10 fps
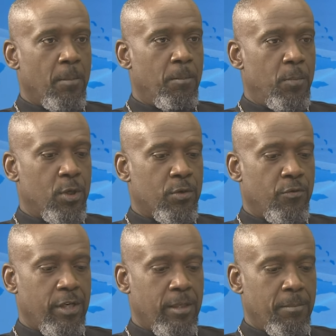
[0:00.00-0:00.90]
a
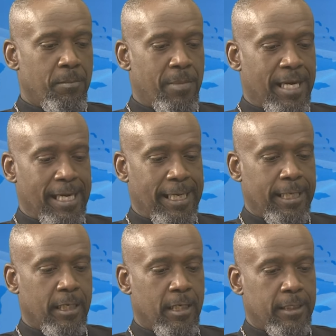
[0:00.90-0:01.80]
book written
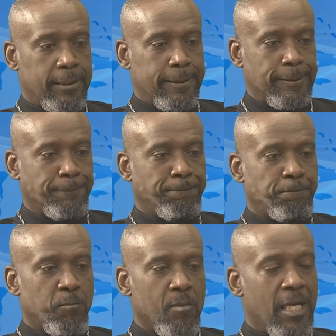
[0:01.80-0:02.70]
by an
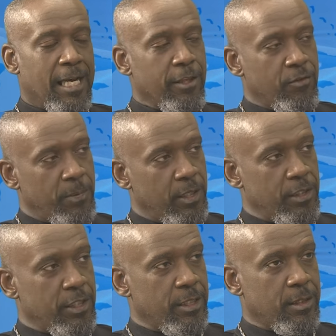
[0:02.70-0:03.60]

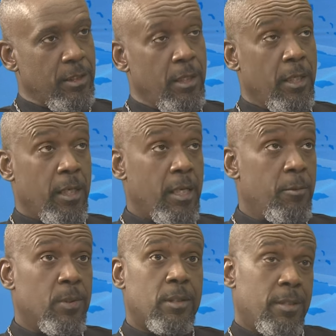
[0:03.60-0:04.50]
anthropologist.
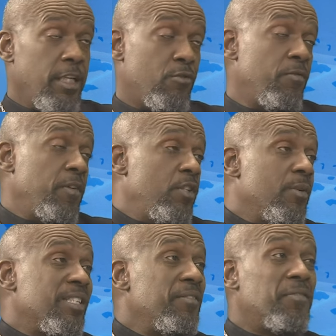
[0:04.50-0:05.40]
He's referred
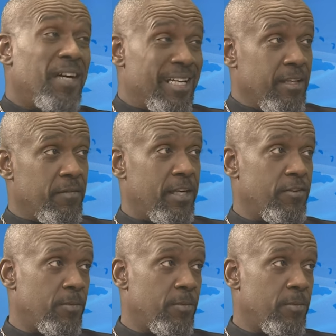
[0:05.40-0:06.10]
to as the father of